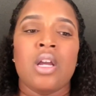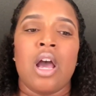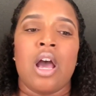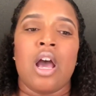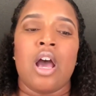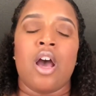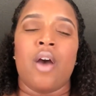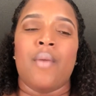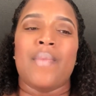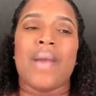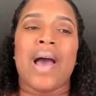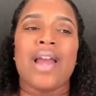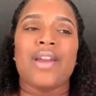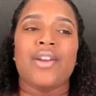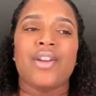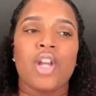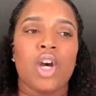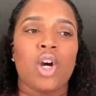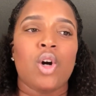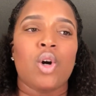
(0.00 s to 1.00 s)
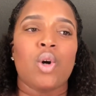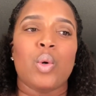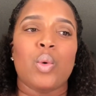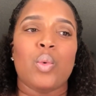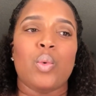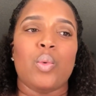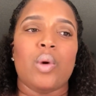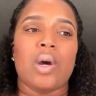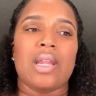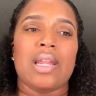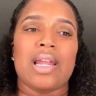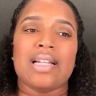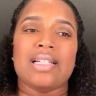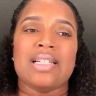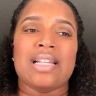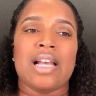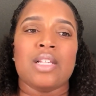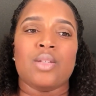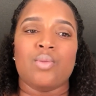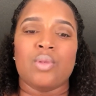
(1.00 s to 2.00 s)
I know a lot of
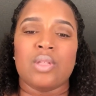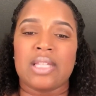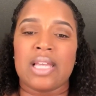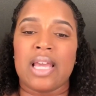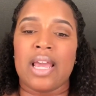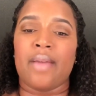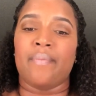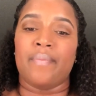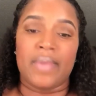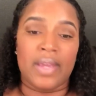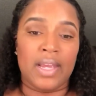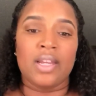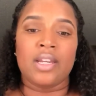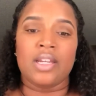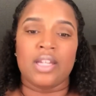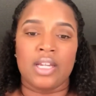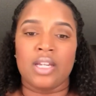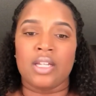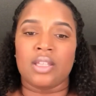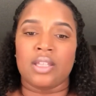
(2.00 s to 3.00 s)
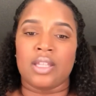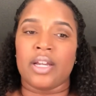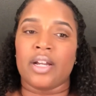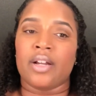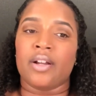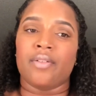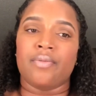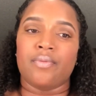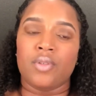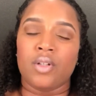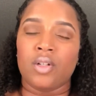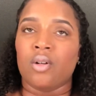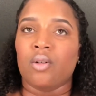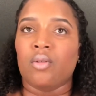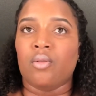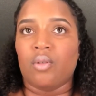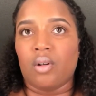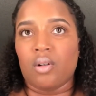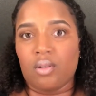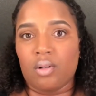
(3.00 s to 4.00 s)
times we say men need their, you
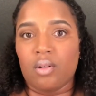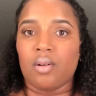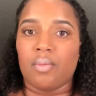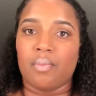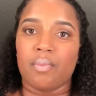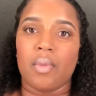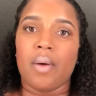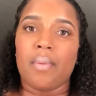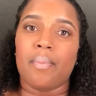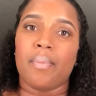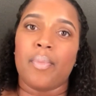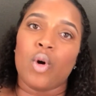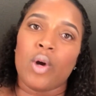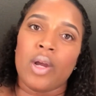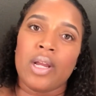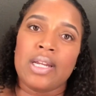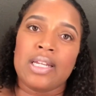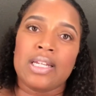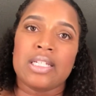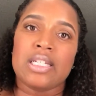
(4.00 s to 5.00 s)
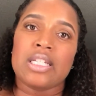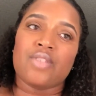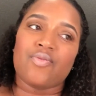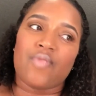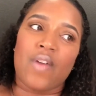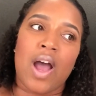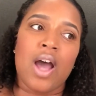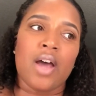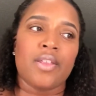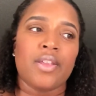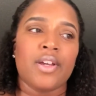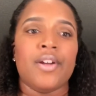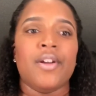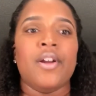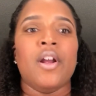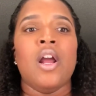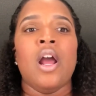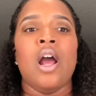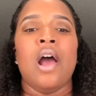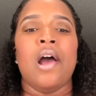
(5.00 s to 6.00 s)
know, a boy needs his
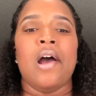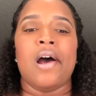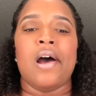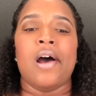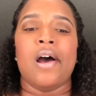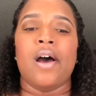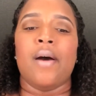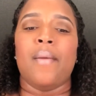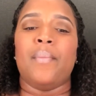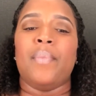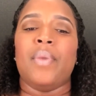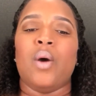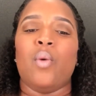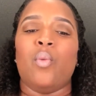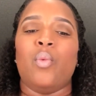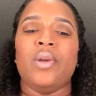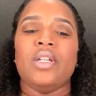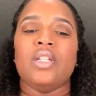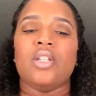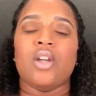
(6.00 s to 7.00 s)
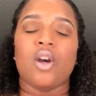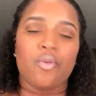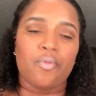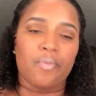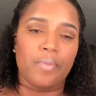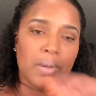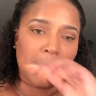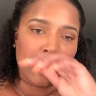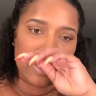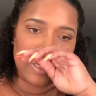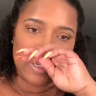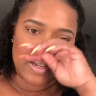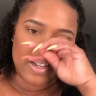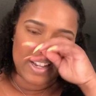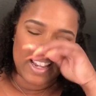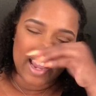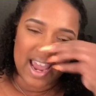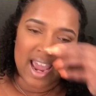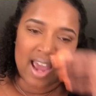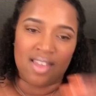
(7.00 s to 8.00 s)
father, but we don't really
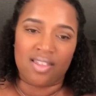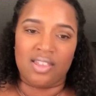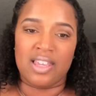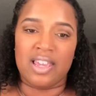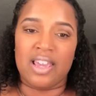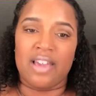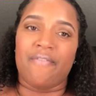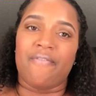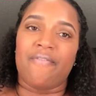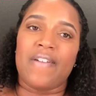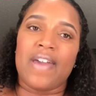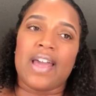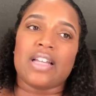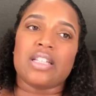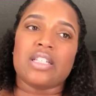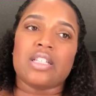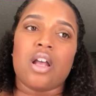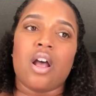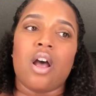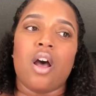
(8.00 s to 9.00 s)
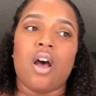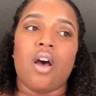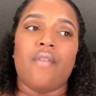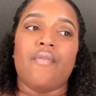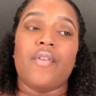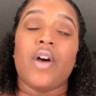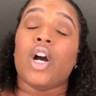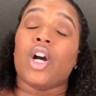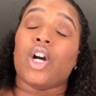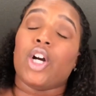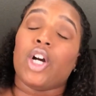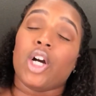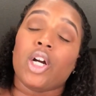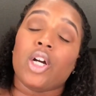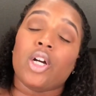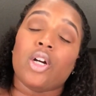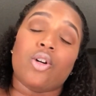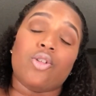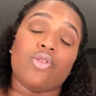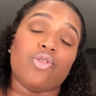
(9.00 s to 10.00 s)
look at the effects of a
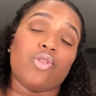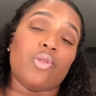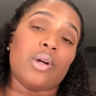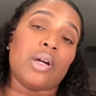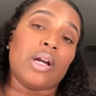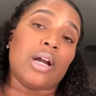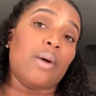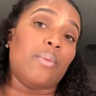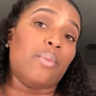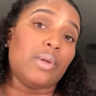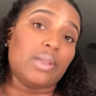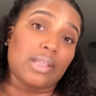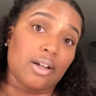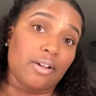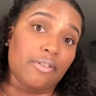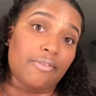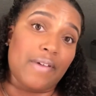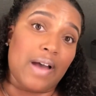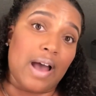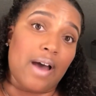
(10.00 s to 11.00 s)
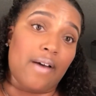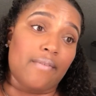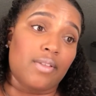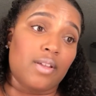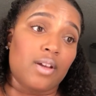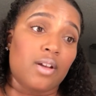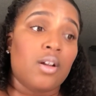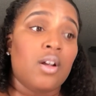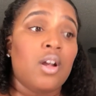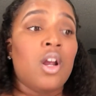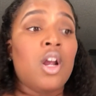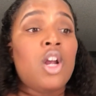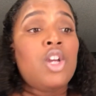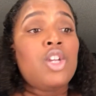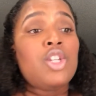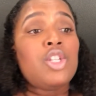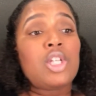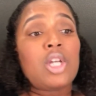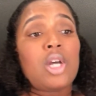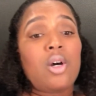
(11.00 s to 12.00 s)
girl growing up with her father.
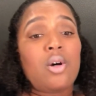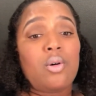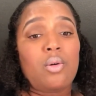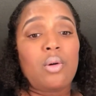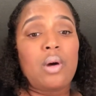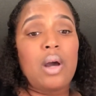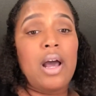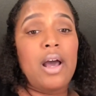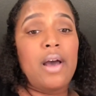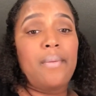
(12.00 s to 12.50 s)
So